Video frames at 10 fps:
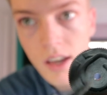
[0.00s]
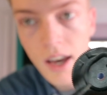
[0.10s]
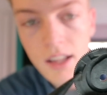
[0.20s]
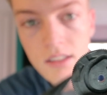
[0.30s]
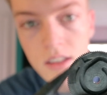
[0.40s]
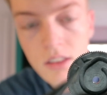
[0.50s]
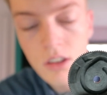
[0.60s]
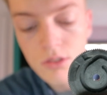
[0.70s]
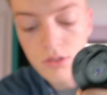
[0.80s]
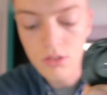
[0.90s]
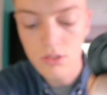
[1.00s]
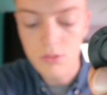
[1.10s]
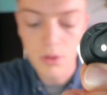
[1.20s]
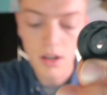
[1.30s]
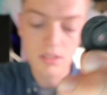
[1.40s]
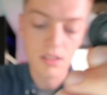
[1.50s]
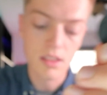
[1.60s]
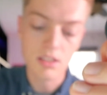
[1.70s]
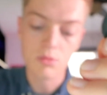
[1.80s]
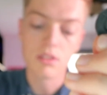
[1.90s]
ends in those two spots, and
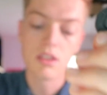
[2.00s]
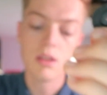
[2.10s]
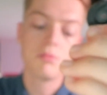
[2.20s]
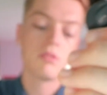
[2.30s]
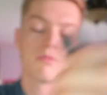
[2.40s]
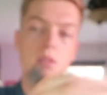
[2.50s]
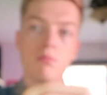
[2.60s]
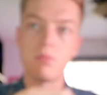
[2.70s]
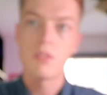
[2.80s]
that's what keeps it from